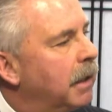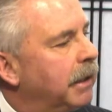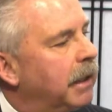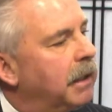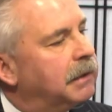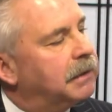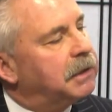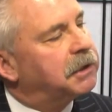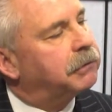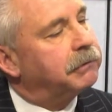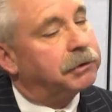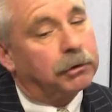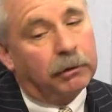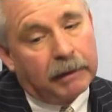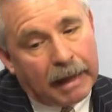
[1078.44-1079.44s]
get a decent
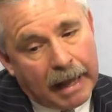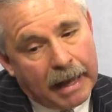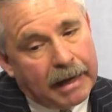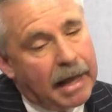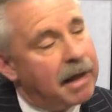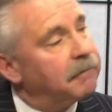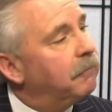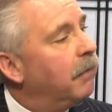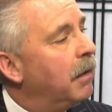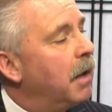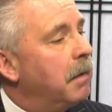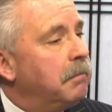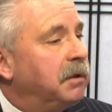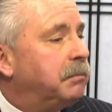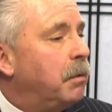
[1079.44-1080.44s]
return, and have
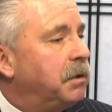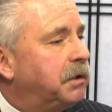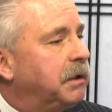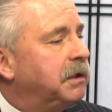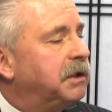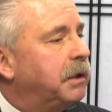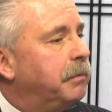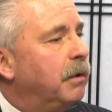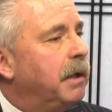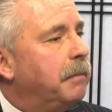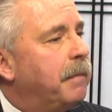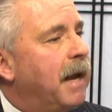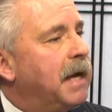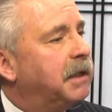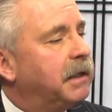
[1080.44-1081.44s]
because most of these community
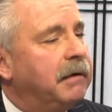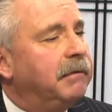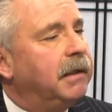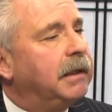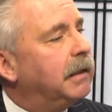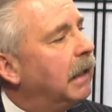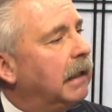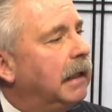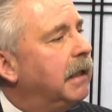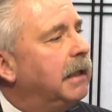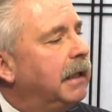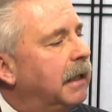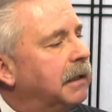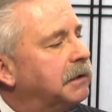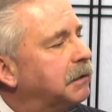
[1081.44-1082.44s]
banks, everything they lend
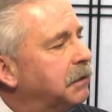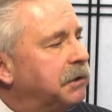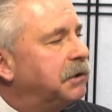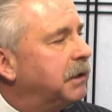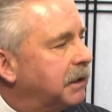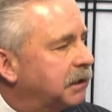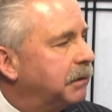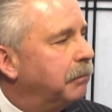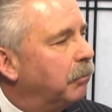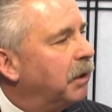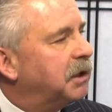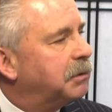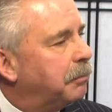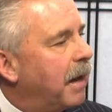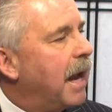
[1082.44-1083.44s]
against, there's sticks and
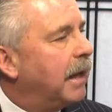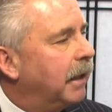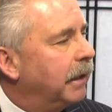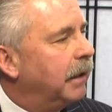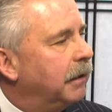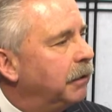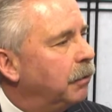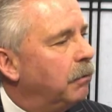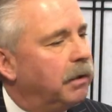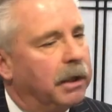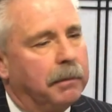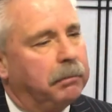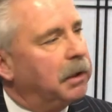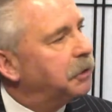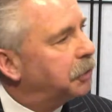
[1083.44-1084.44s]
bricks backing You're right. going
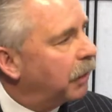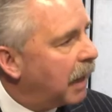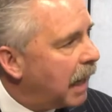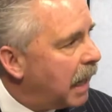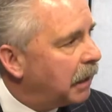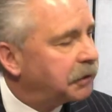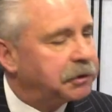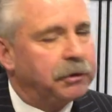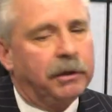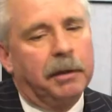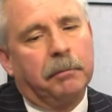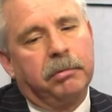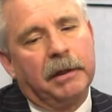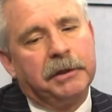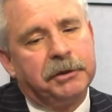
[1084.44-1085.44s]
to pledge your house, you're
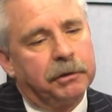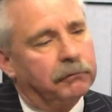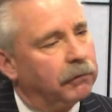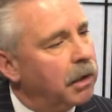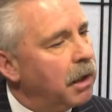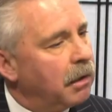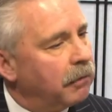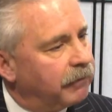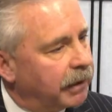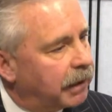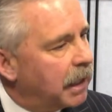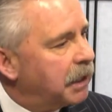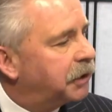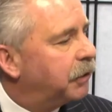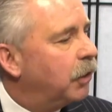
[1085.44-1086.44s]
going to pledge your right.
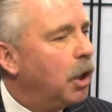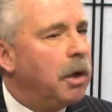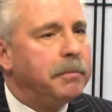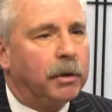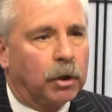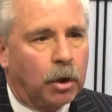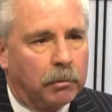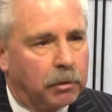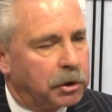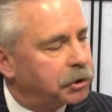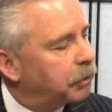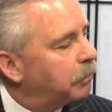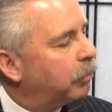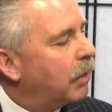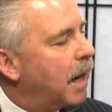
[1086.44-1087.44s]
vacation home, your
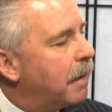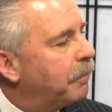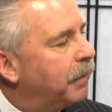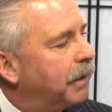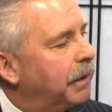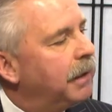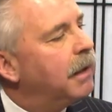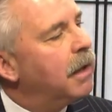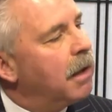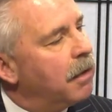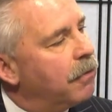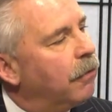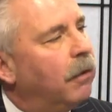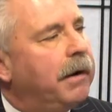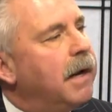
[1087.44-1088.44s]
commercial property.
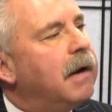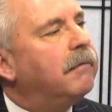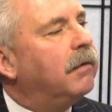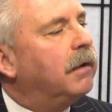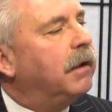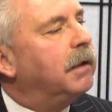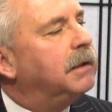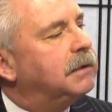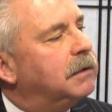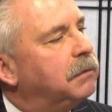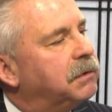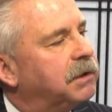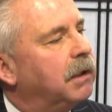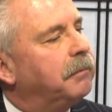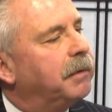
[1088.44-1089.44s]
They're never going to do
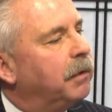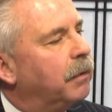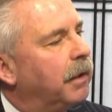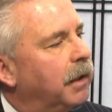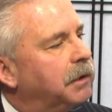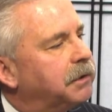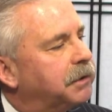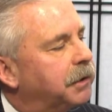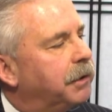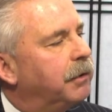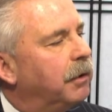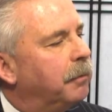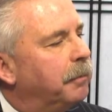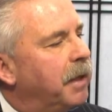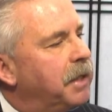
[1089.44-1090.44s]
something on an
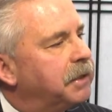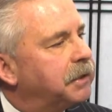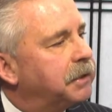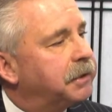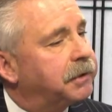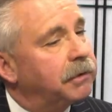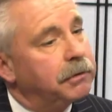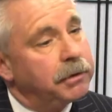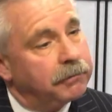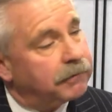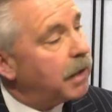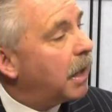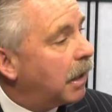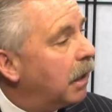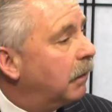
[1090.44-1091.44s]
unsecured basis. So you've
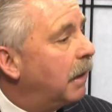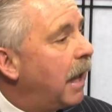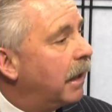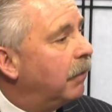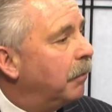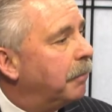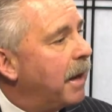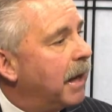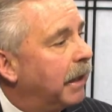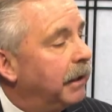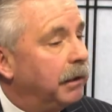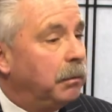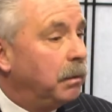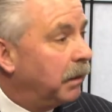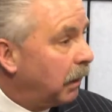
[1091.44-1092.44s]
got collateral backing
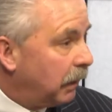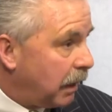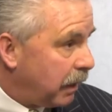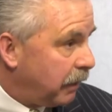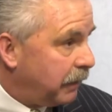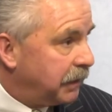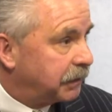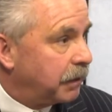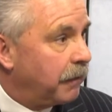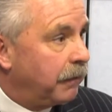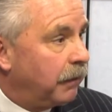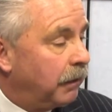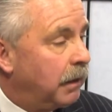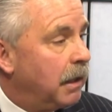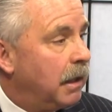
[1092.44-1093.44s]
it, where a lot of these
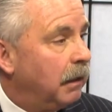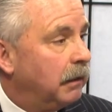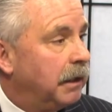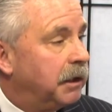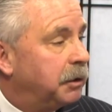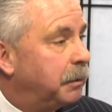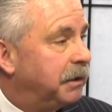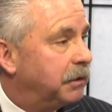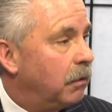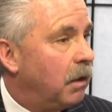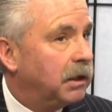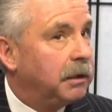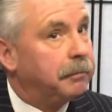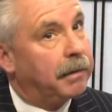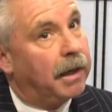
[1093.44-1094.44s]
other lenders lenders we
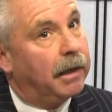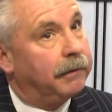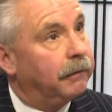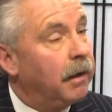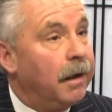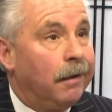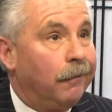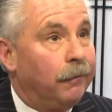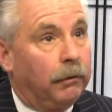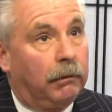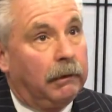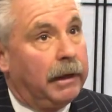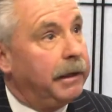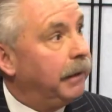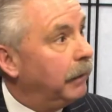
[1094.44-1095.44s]
talked about, they're
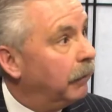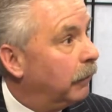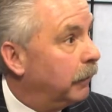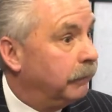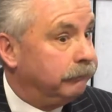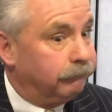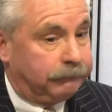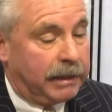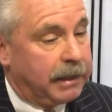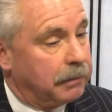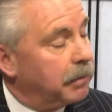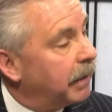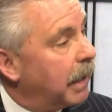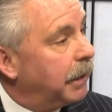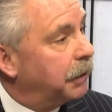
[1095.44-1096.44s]
lending on taking
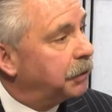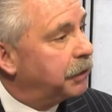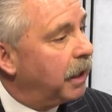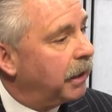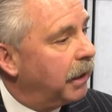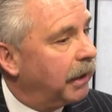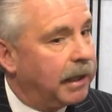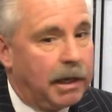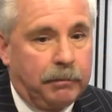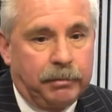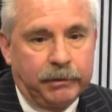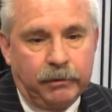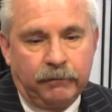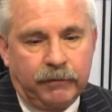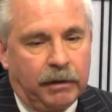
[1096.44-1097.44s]
money out of your checking account,
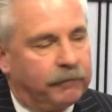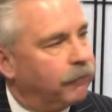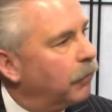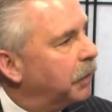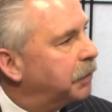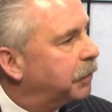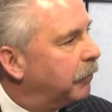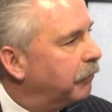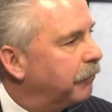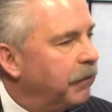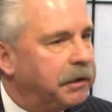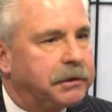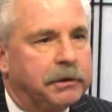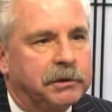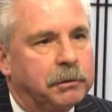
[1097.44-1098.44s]
but you've sure. got furniture and
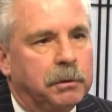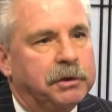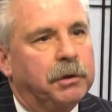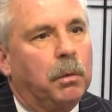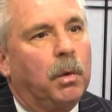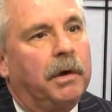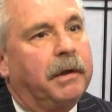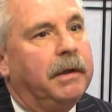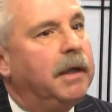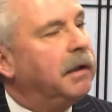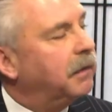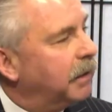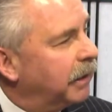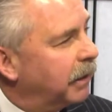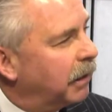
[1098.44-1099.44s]
fixtures which are worth
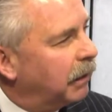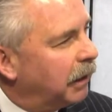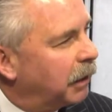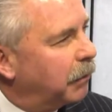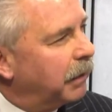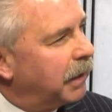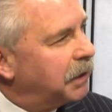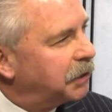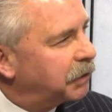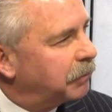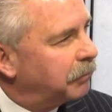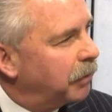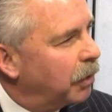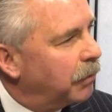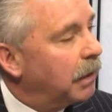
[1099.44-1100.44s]
nothing in a
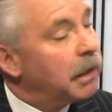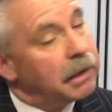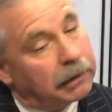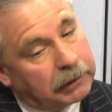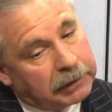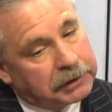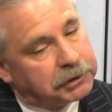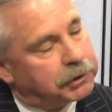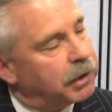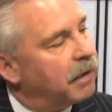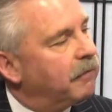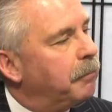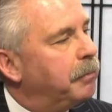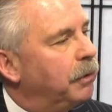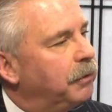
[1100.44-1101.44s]
liquidation mode. At least you have
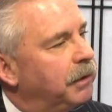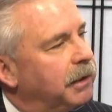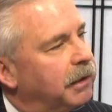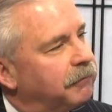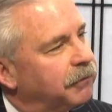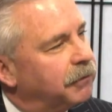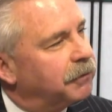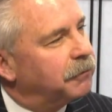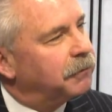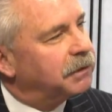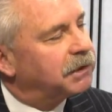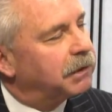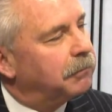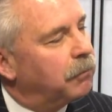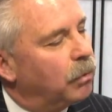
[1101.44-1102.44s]
a building if you're doing
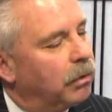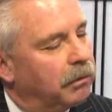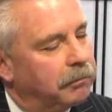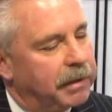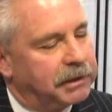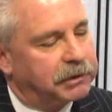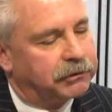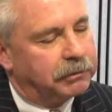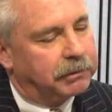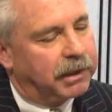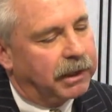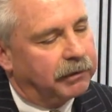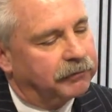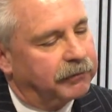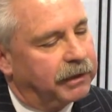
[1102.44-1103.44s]
some more mainstream
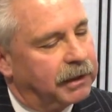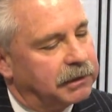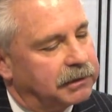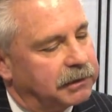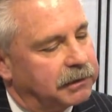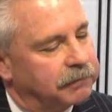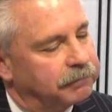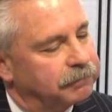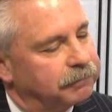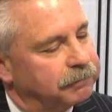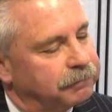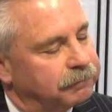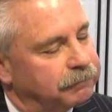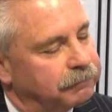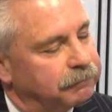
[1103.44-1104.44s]
kind of financing.
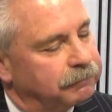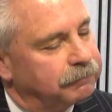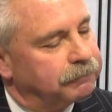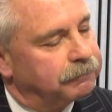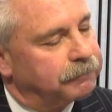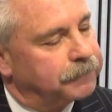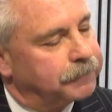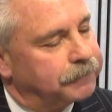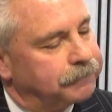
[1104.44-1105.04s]
Hmm. What